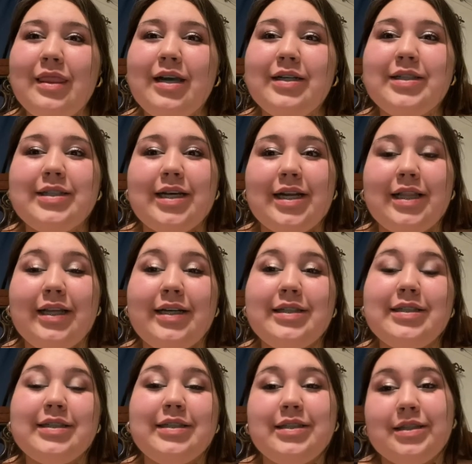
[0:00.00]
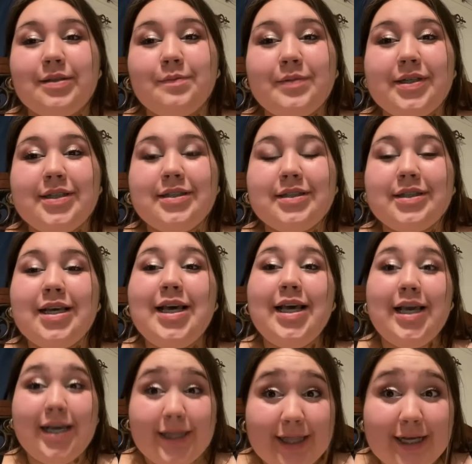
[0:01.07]
satellites into space
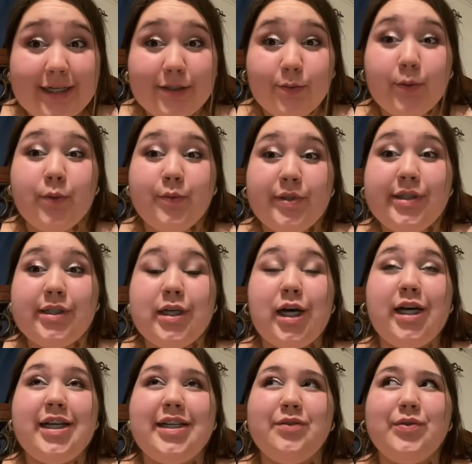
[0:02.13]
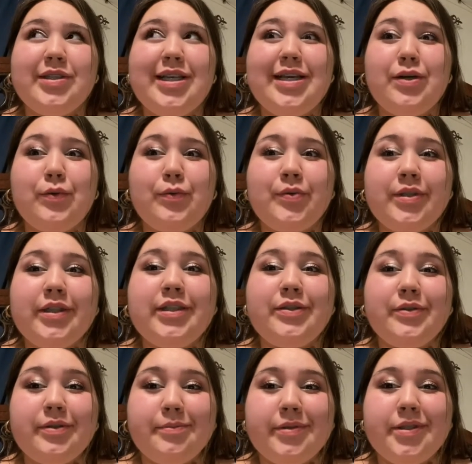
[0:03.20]
and that is what we saw and it was like really
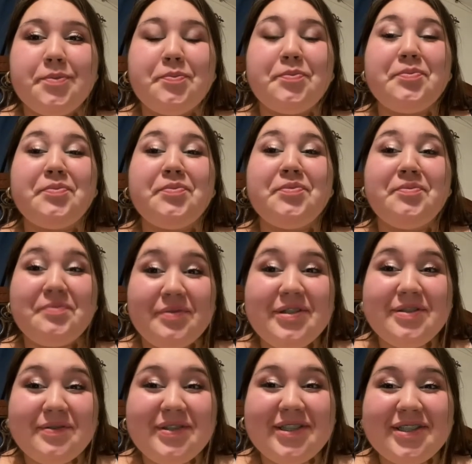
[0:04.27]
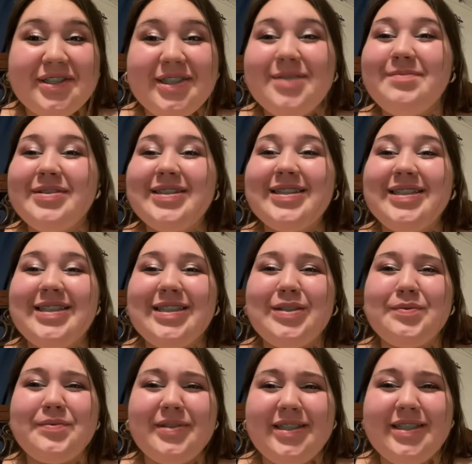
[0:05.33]
creepy really really creepy because
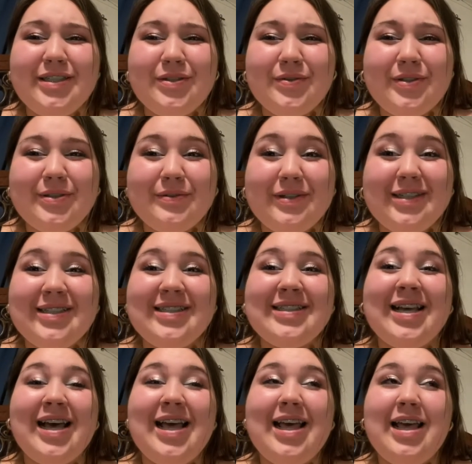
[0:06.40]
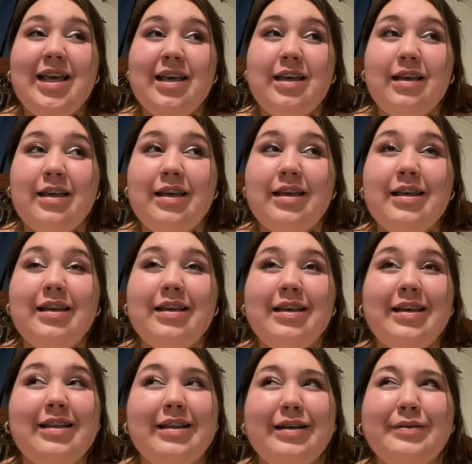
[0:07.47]
we didn't know what it was
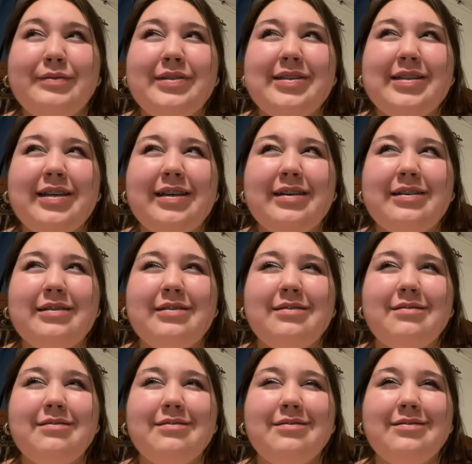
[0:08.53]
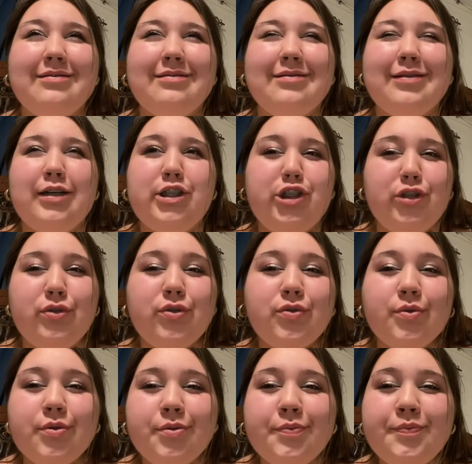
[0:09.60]
and it was like
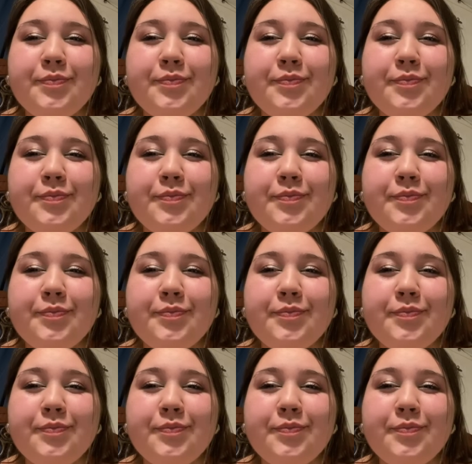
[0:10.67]
unusual.